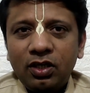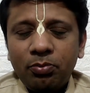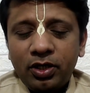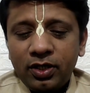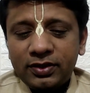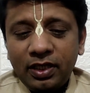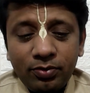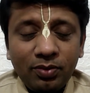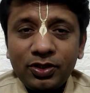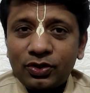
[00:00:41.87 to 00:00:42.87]
But at the same
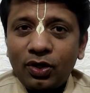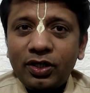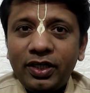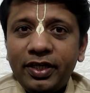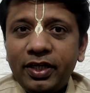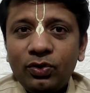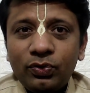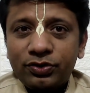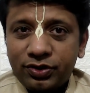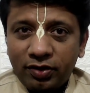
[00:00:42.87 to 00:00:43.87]
time, he saw a lady who
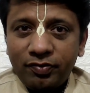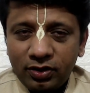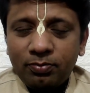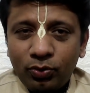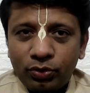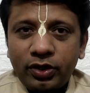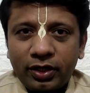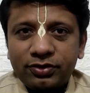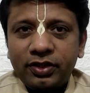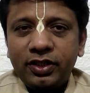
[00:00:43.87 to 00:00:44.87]
was driving the boat
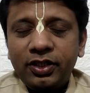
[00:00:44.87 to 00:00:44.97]
actually.